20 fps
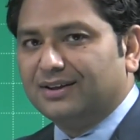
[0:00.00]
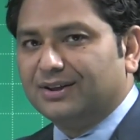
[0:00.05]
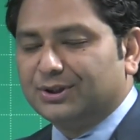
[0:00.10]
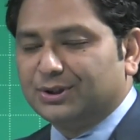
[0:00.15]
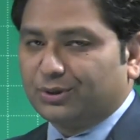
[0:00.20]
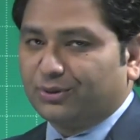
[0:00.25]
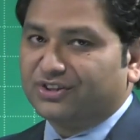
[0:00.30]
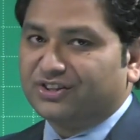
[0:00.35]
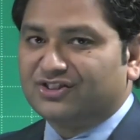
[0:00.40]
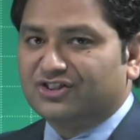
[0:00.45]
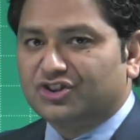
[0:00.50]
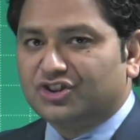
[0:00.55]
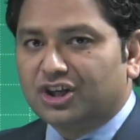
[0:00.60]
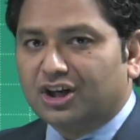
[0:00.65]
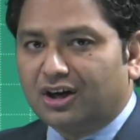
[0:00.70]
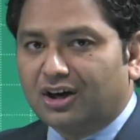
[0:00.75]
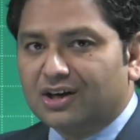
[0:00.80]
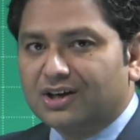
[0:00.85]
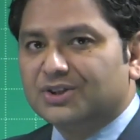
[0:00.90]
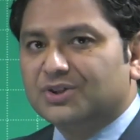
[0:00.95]
So, its
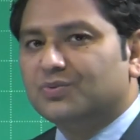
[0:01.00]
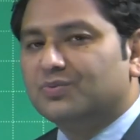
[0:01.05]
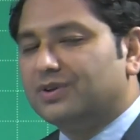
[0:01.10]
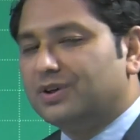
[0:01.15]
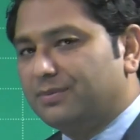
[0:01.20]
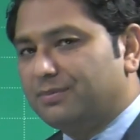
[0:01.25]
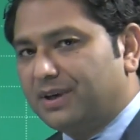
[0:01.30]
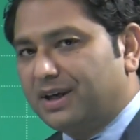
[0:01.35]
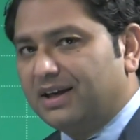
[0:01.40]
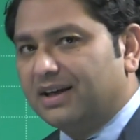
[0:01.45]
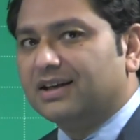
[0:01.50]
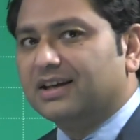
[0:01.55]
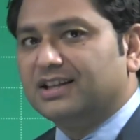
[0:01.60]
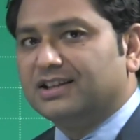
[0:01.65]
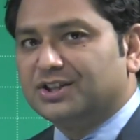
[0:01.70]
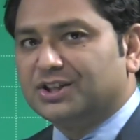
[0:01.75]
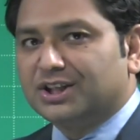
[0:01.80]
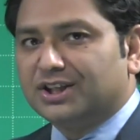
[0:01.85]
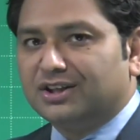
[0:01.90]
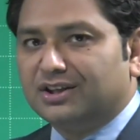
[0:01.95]
charge would be
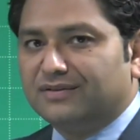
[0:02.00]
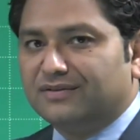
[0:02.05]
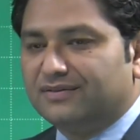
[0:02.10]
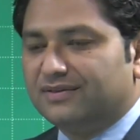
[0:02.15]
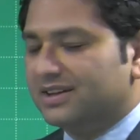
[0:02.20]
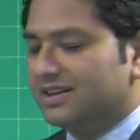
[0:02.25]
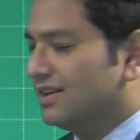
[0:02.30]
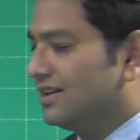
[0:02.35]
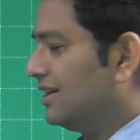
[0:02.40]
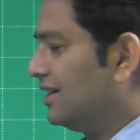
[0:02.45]
conserved.